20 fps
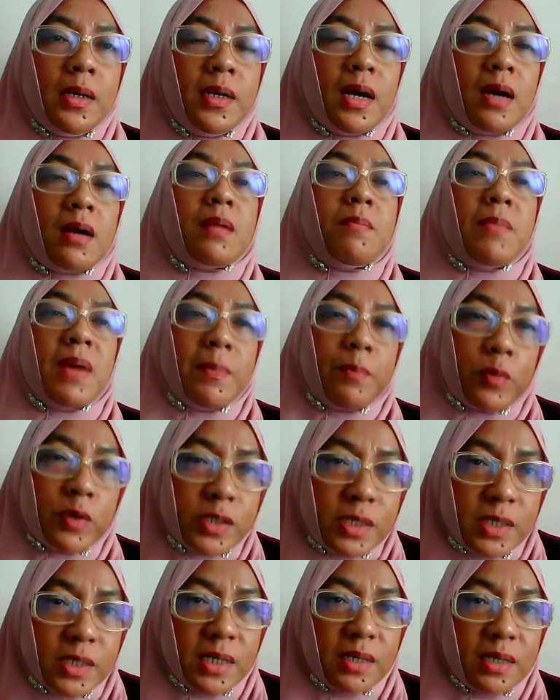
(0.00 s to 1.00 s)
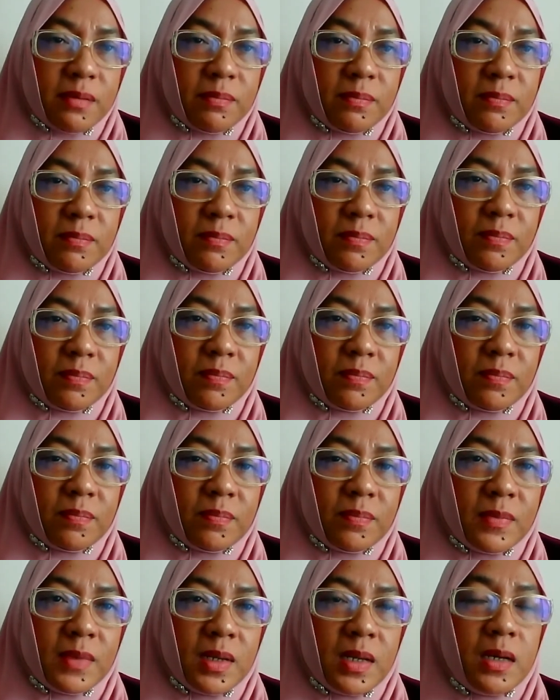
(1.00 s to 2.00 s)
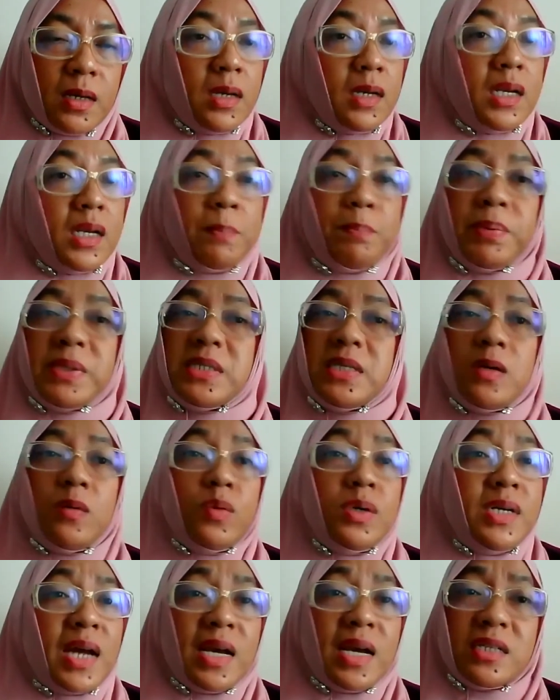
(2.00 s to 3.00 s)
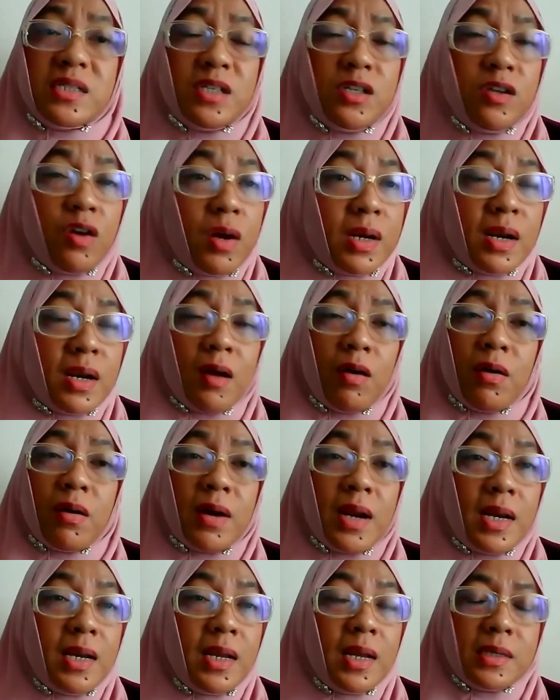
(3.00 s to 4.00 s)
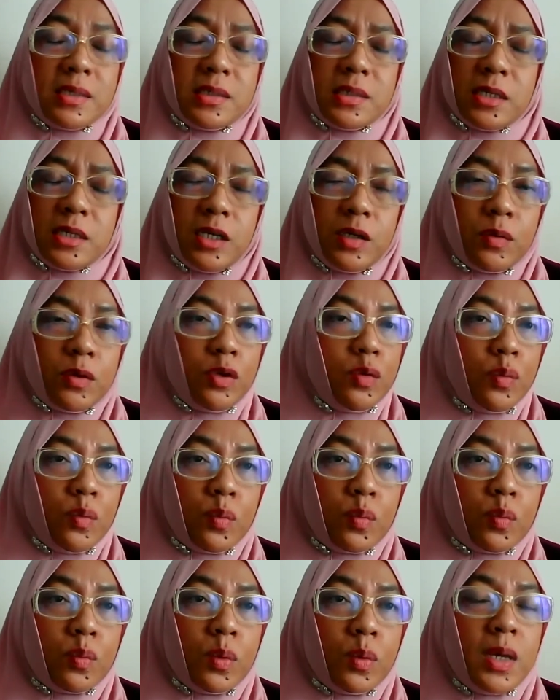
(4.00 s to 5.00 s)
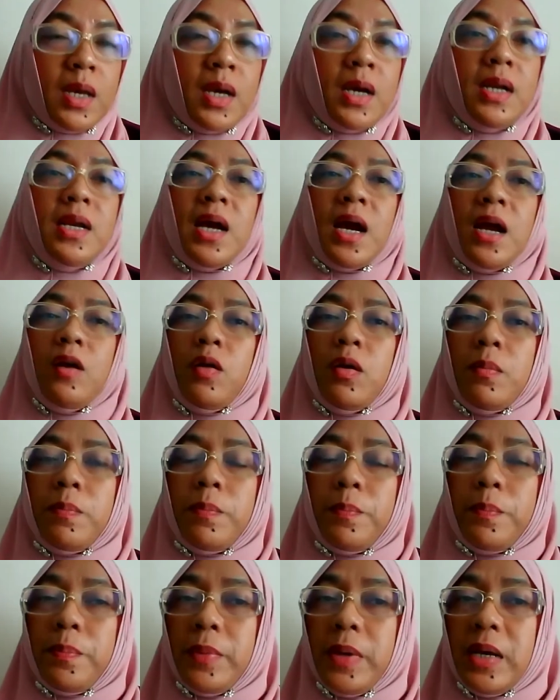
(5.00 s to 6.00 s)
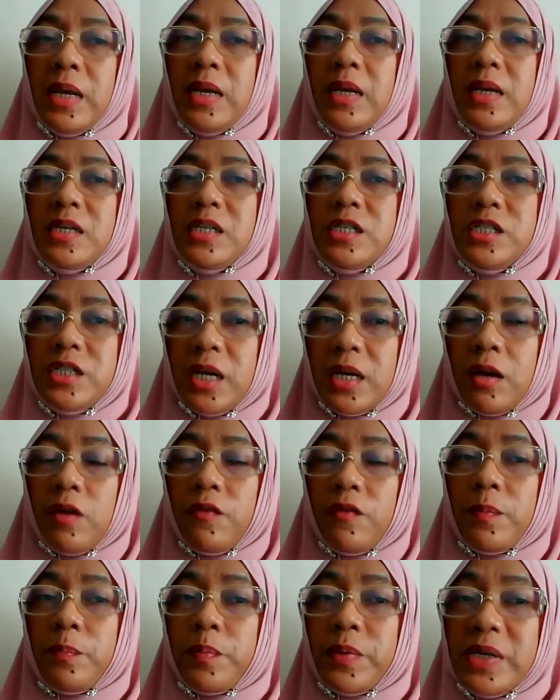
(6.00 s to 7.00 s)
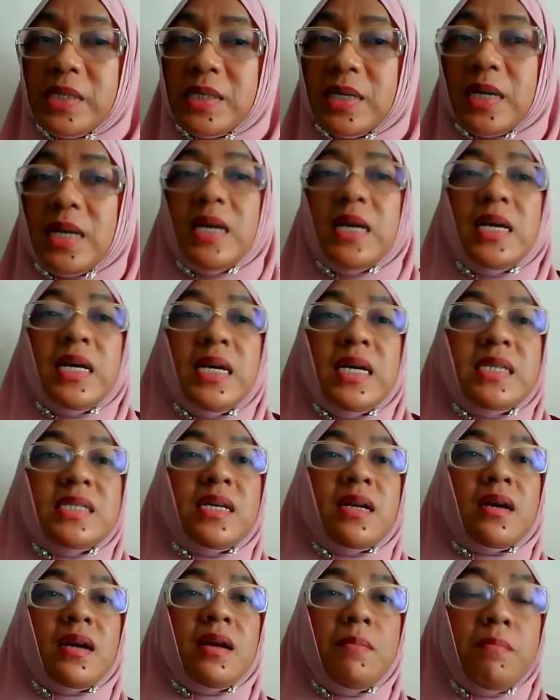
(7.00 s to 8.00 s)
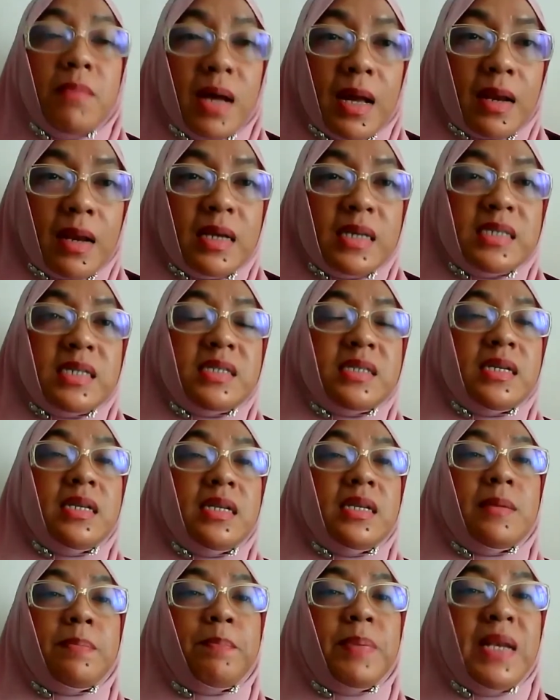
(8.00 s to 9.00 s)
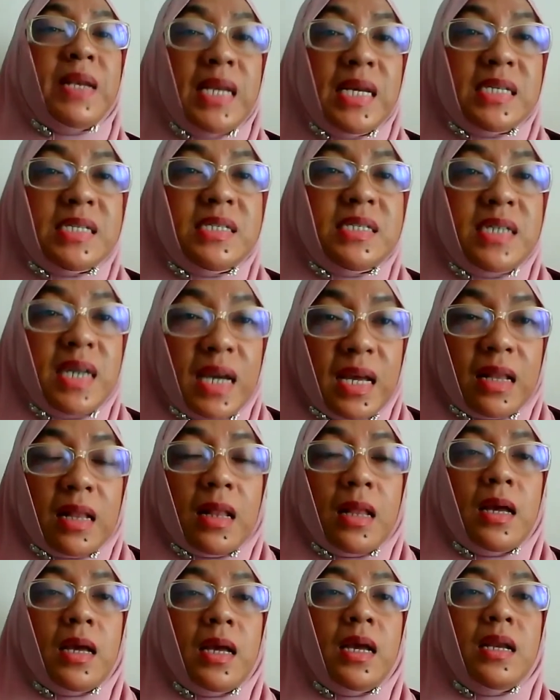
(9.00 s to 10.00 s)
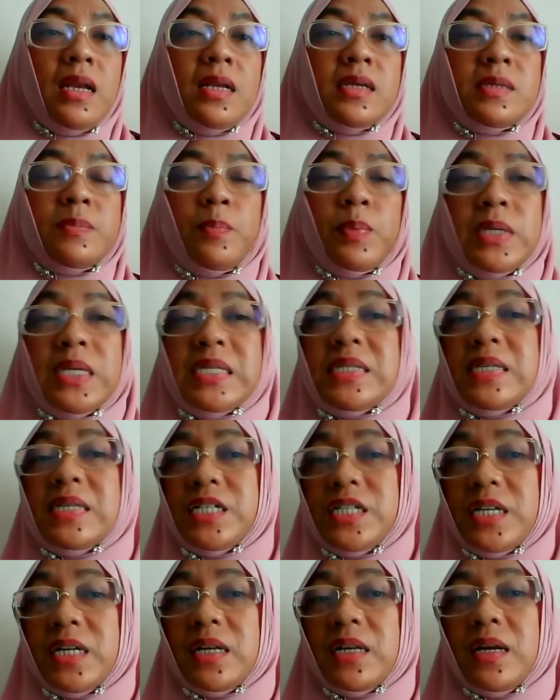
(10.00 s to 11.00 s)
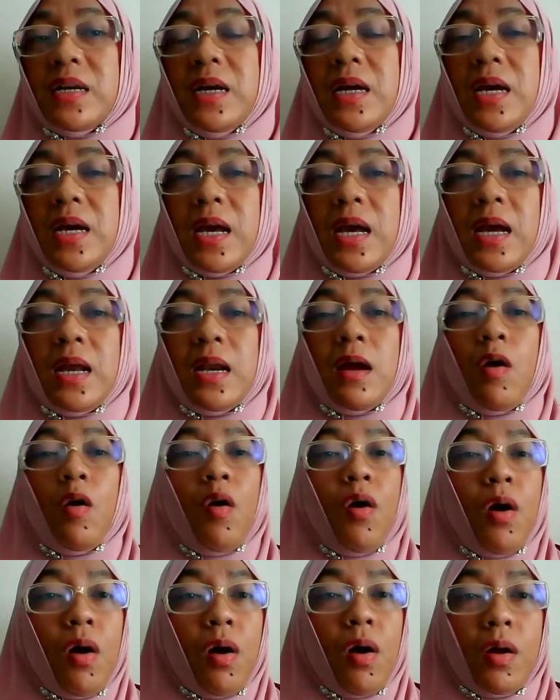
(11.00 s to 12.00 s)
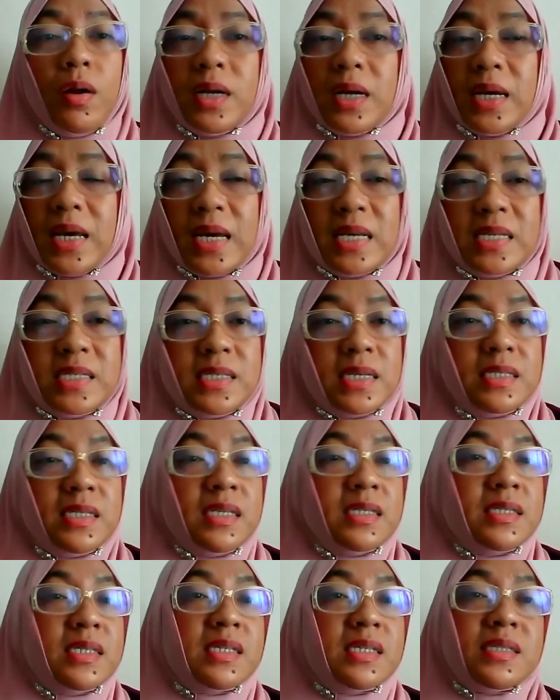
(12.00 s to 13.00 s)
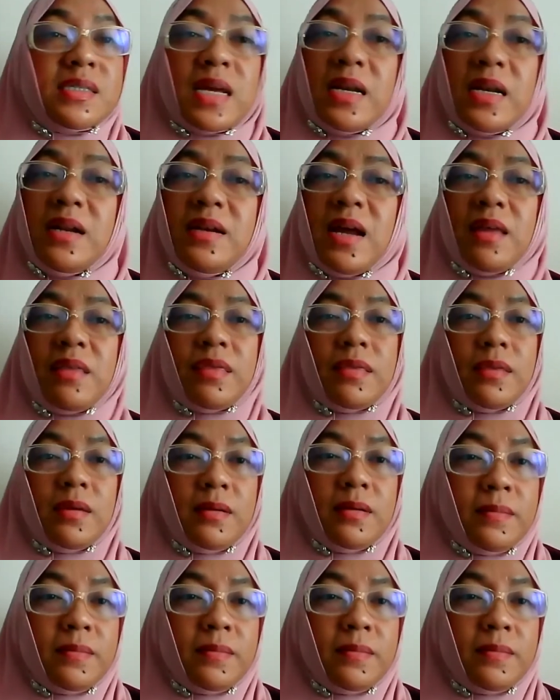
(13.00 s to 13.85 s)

their remand proceeding. The person who died is not already executed. No, they are not in the jail of a prison. It's a remand. It is in the police jail, in the police station. And all the cases, it's a sudden death.